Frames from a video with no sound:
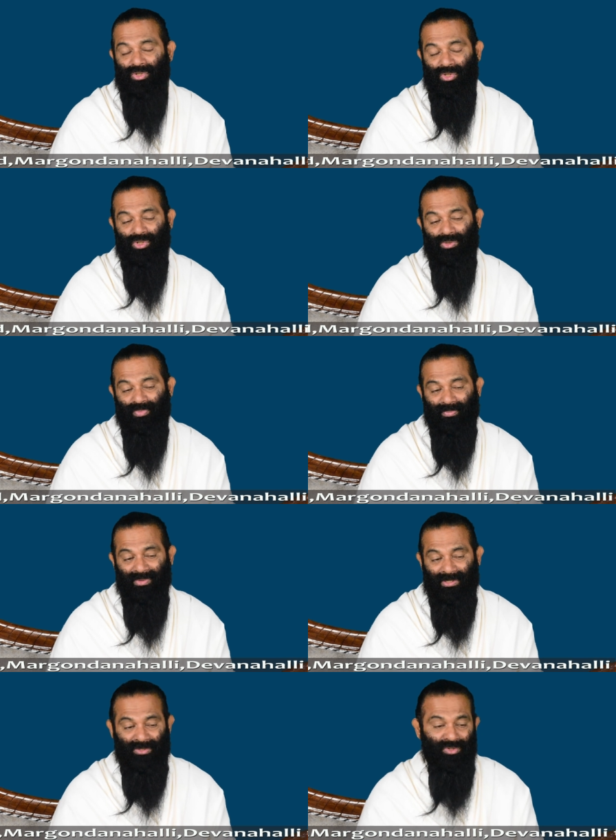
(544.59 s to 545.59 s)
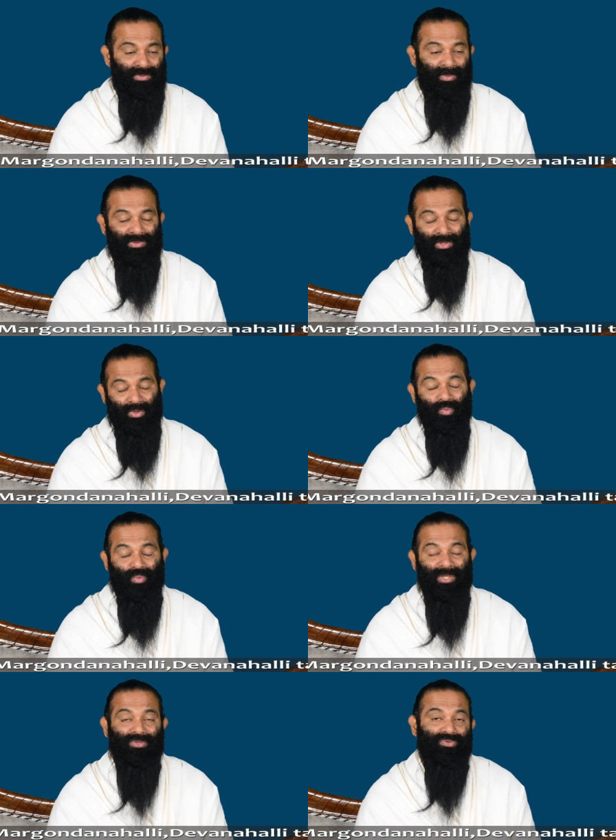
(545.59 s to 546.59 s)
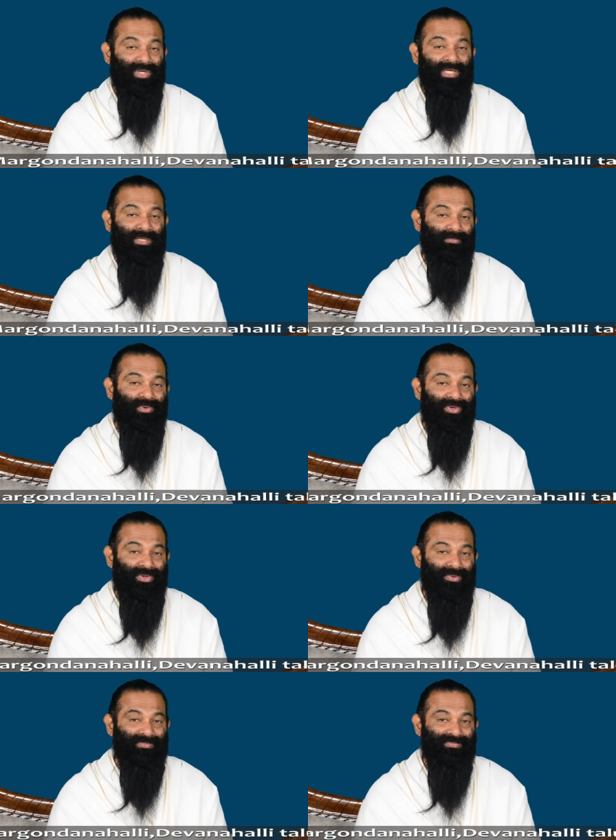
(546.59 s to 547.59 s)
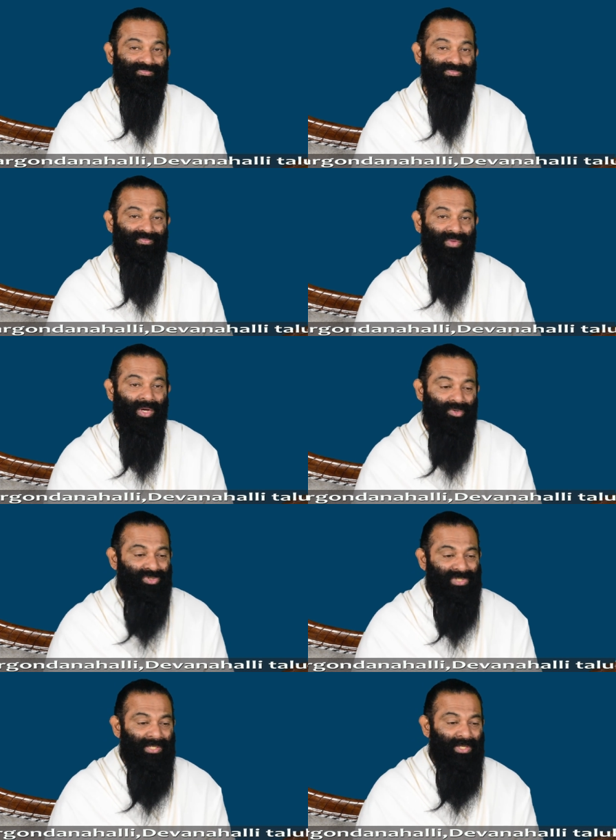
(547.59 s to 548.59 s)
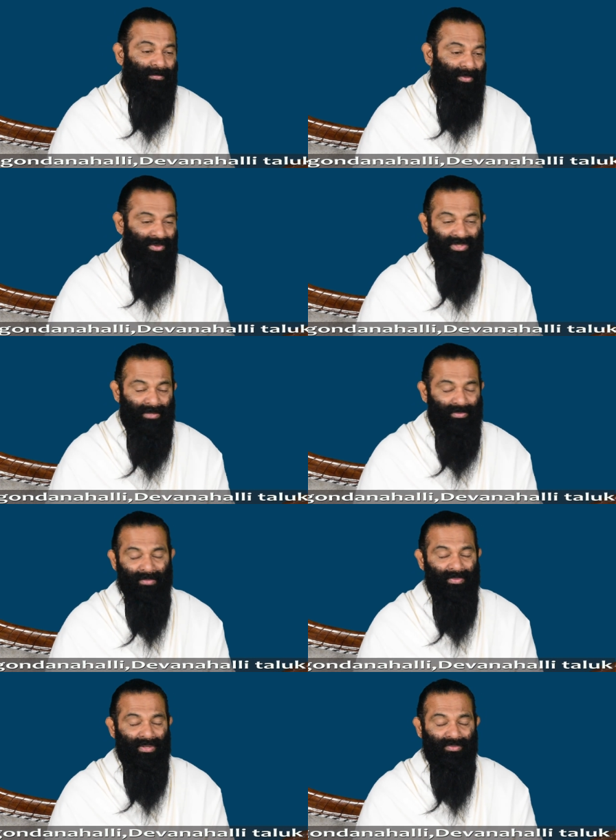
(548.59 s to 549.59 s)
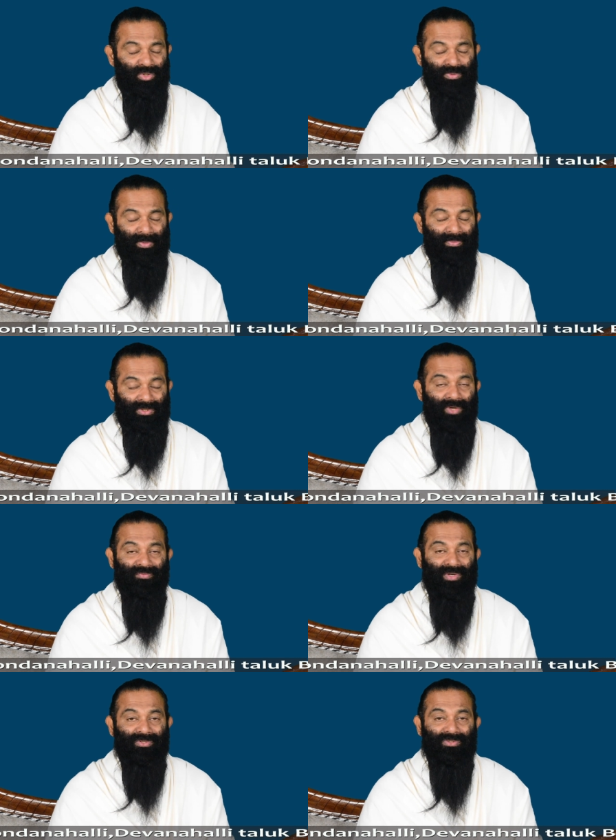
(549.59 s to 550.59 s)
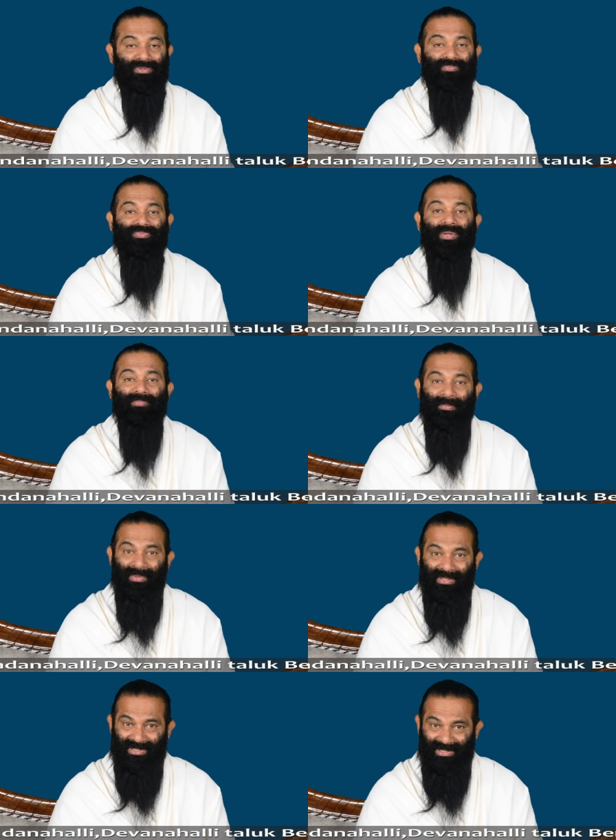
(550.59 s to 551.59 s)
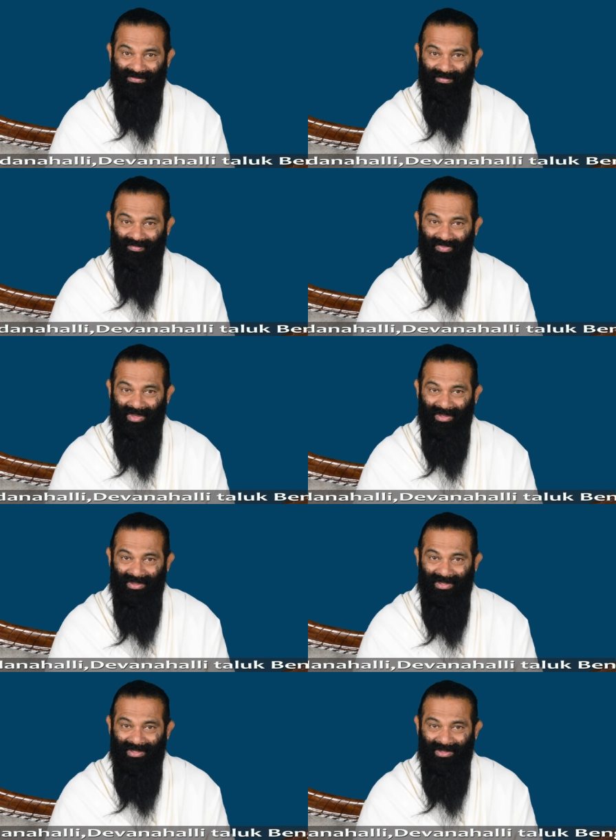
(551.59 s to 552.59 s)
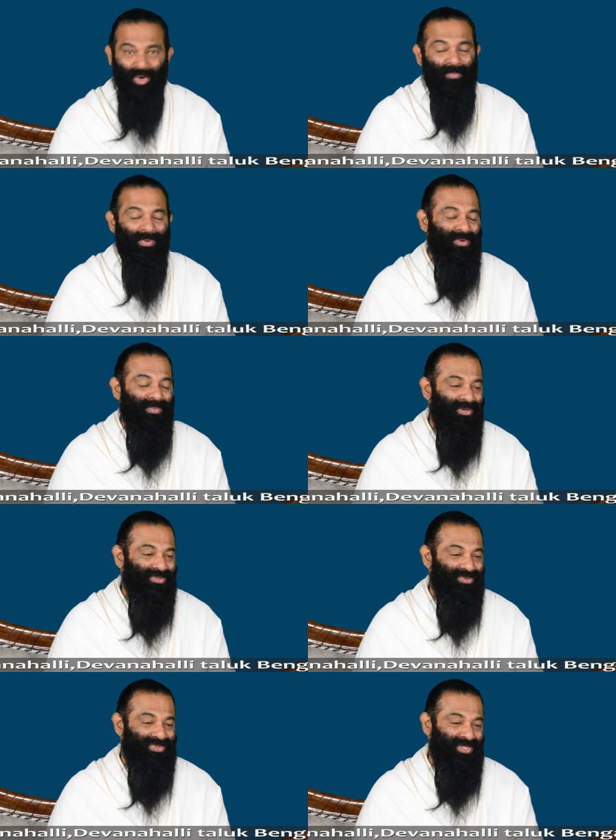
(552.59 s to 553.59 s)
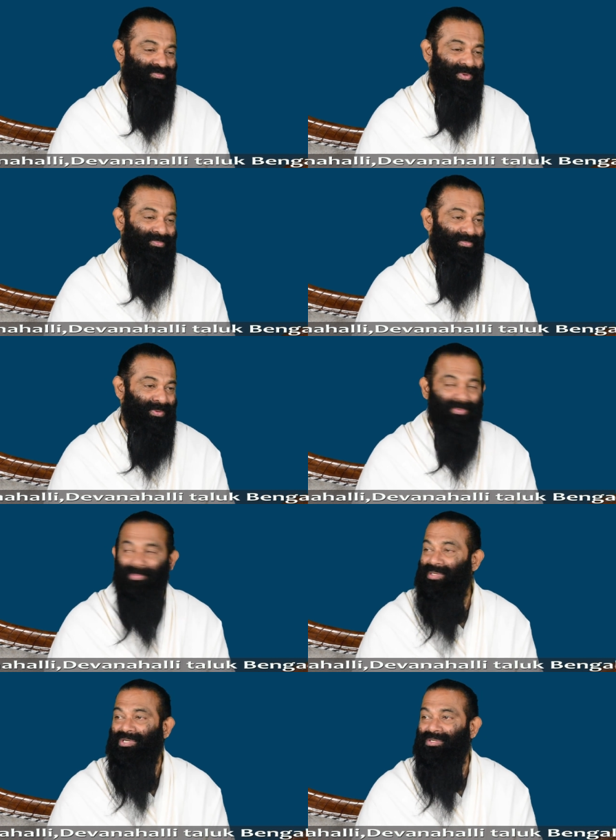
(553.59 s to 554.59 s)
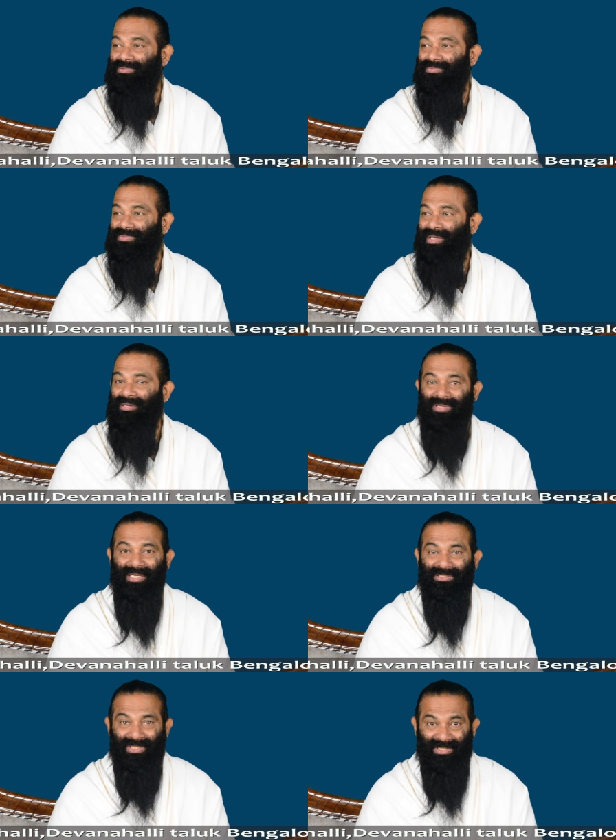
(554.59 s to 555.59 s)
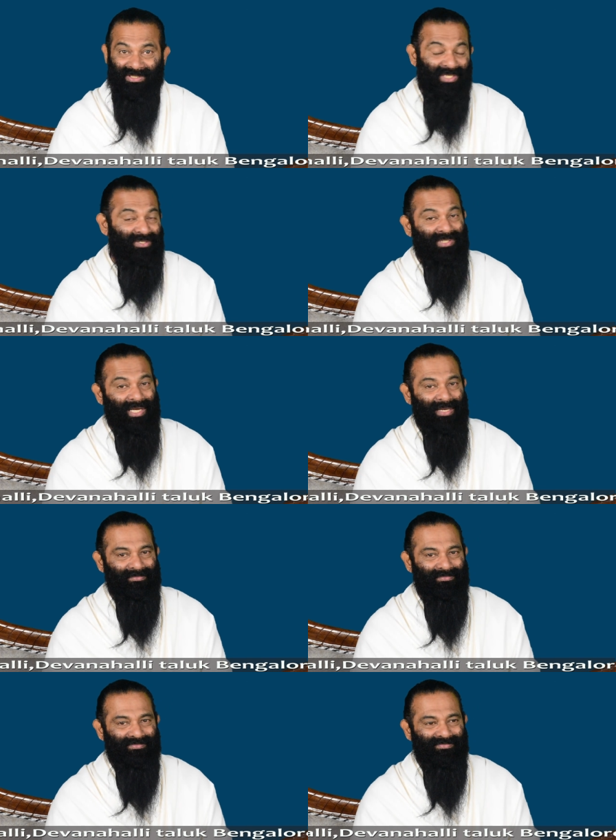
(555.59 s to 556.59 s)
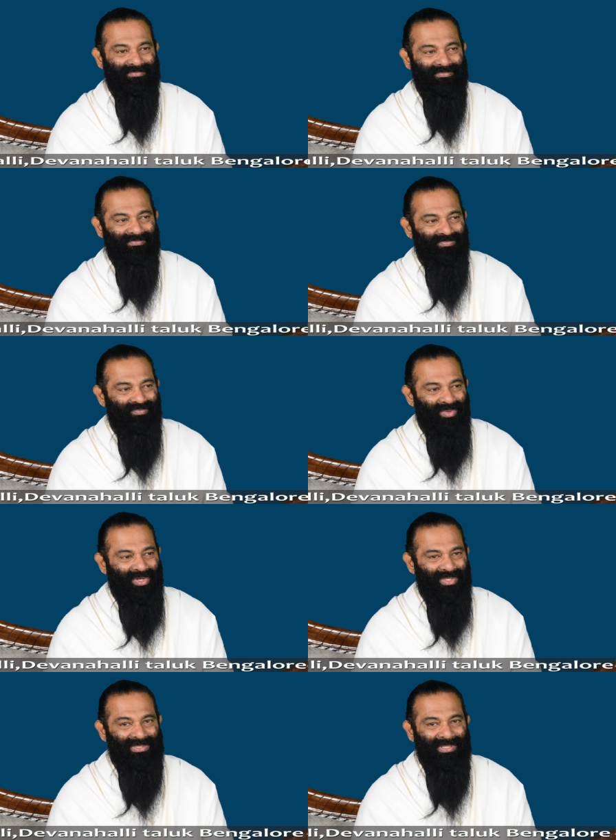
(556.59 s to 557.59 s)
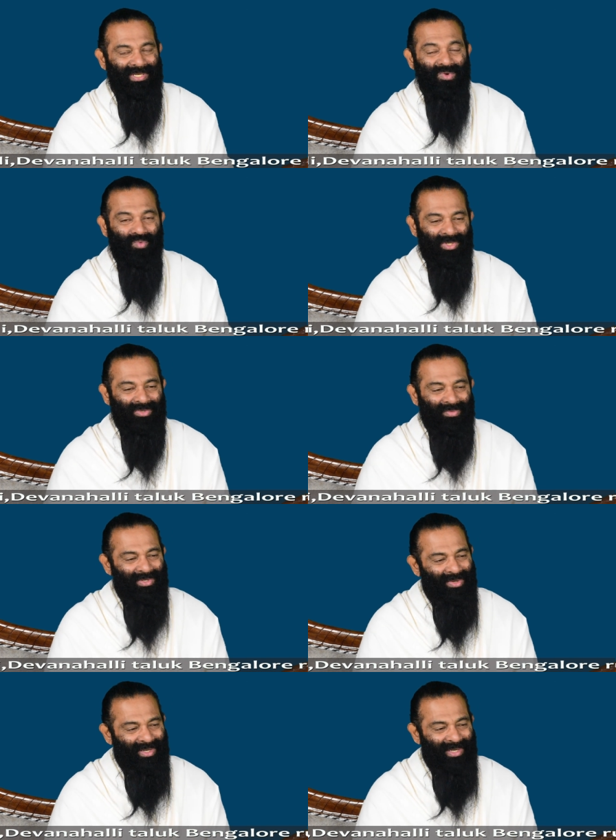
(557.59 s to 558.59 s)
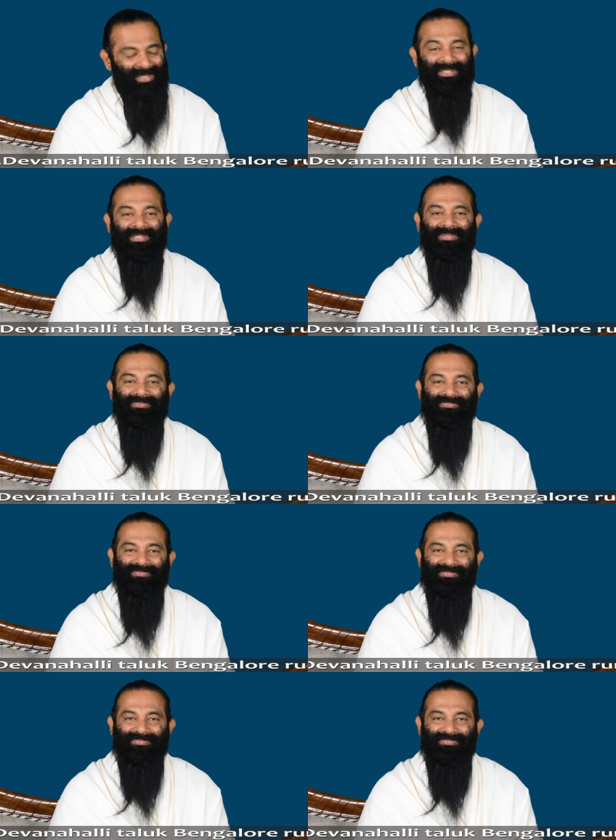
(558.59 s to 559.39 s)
the newspapers and newspapers are not willing to write about you. You send your poetry and people, uh, newspapers are not willing to publish. You open your mouth, you see people, people may turn their head that side second time. Because whatever you have collected,